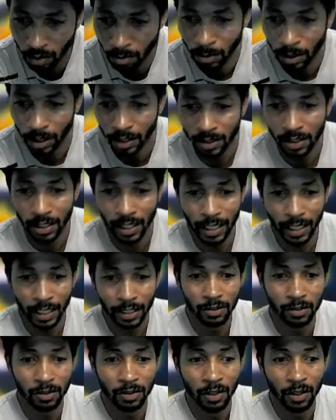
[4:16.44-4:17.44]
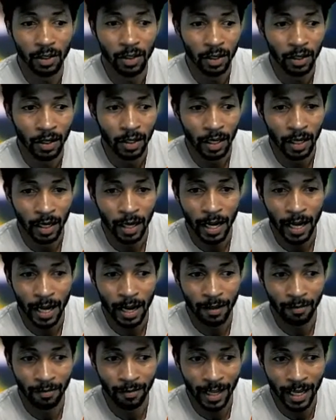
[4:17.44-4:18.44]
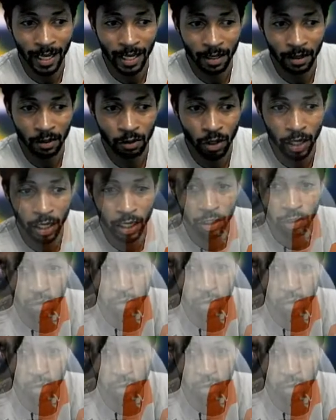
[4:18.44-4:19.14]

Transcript: milliseconds and then try to